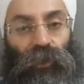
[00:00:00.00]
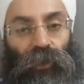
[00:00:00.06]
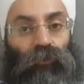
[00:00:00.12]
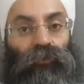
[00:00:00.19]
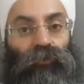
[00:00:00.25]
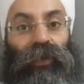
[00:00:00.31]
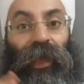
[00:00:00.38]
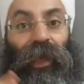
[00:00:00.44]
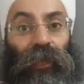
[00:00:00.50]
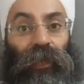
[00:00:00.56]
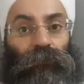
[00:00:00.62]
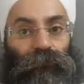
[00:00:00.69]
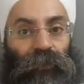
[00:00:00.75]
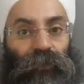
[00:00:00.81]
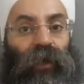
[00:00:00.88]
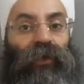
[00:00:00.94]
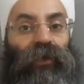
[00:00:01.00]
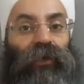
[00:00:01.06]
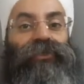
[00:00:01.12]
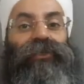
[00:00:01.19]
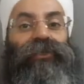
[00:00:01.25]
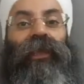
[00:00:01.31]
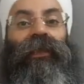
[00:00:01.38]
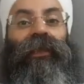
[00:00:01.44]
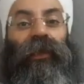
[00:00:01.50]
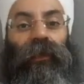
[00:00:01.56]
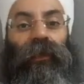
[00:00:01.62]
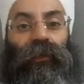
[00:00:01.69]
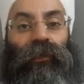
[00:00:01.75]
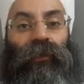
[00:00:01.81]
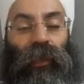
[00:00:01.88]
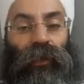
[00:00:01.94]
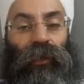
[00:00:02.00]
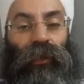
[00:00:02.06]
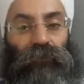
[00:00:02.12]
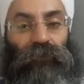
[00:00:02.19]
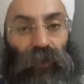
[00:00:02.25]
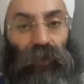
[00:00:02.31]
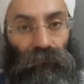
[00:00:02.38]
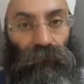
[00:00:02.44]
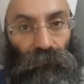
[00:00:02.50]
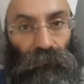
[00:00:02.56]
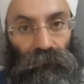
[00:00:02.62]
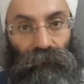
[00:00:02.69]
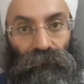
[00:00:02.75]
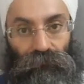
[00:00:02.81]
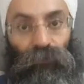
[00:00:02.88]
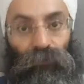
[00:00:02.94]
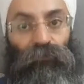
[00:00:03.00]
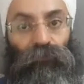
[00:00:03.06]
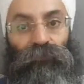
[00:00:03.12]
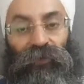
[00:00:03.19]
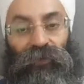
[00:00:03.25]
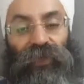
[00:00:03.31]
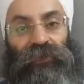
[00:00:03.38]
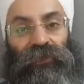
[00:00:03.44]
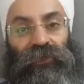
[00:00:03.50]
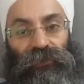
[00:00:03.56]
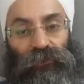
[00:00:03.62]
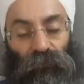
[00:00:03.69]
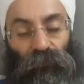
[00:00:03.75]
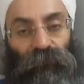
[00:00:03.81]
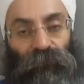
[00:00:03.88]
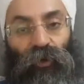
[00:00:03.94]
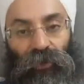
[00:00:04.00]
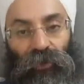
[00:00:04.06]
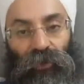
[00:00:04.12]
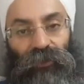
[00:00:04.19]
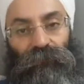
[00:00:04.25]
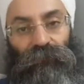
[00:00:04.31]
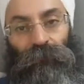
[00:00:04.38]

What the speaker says: will help us take away our laziness of the body.